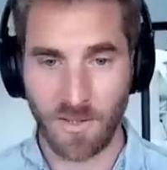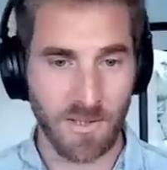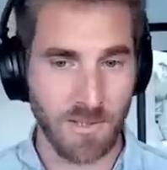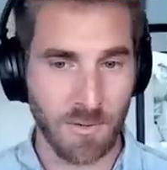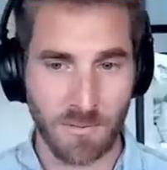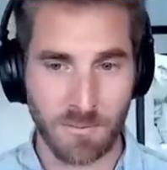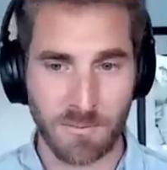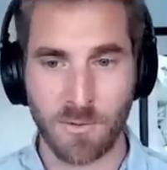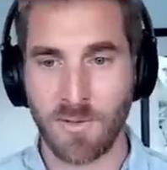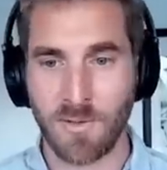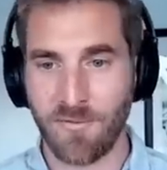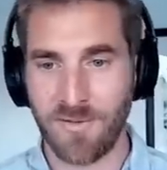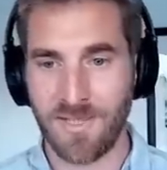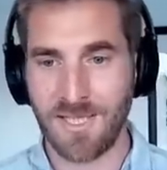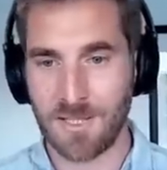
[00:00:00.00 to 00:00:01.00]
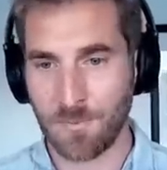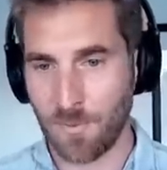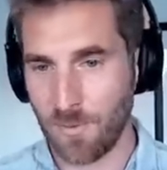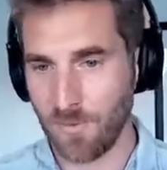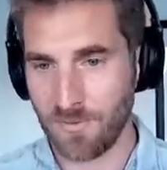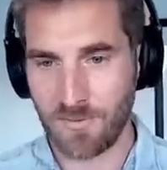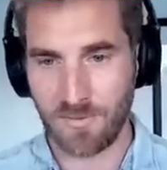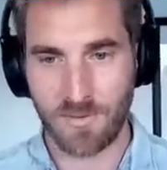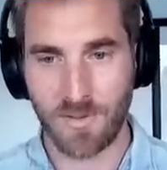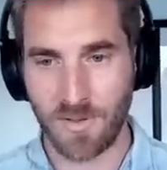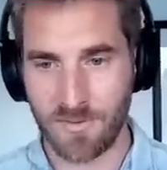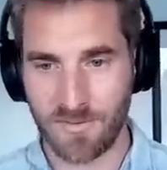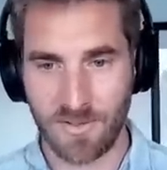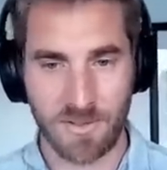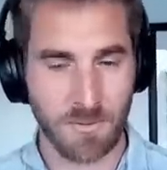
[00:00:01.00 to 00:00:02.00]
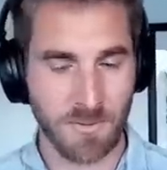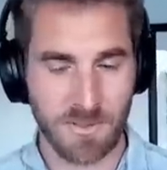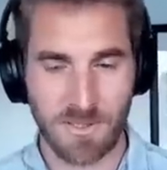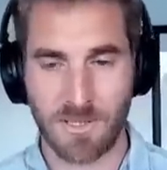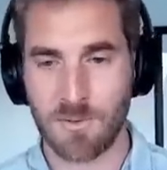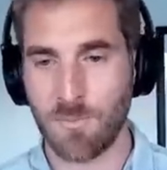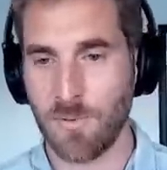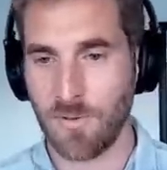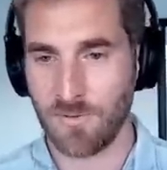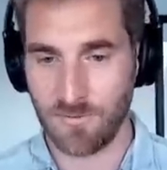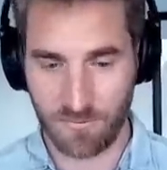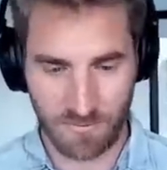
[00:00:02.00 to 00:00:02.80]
any cryptography expert, uh, security expert